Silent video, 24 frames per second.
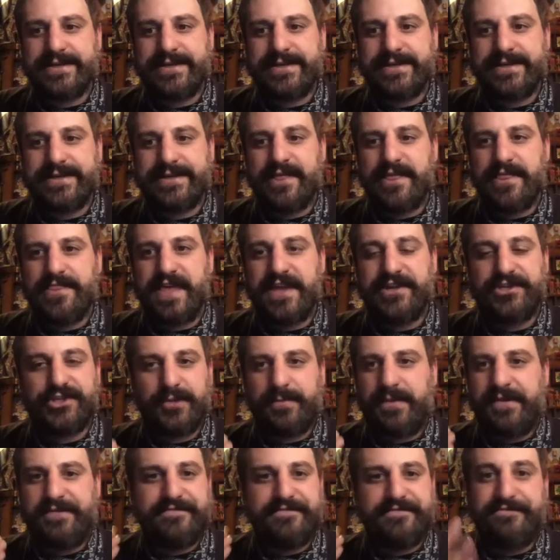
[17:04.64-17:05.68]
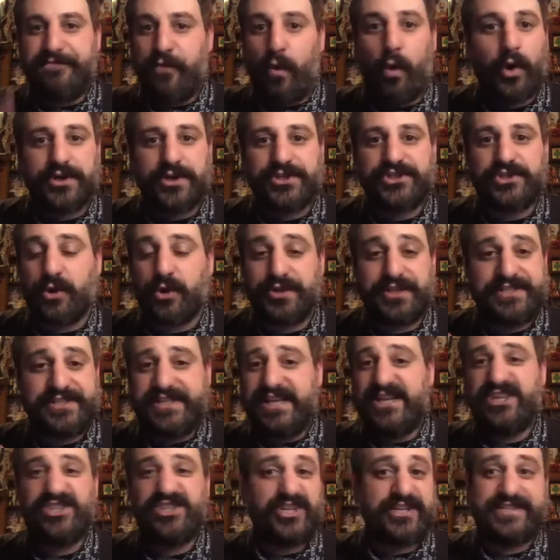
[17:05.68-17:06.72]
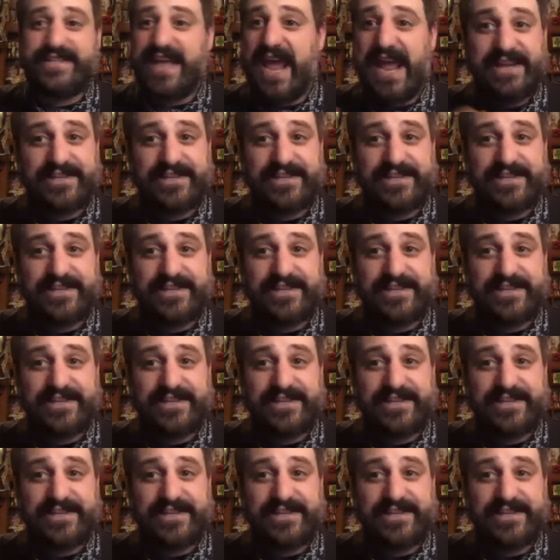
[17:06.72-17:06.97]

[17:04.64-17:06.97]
they should be forced, or the city should take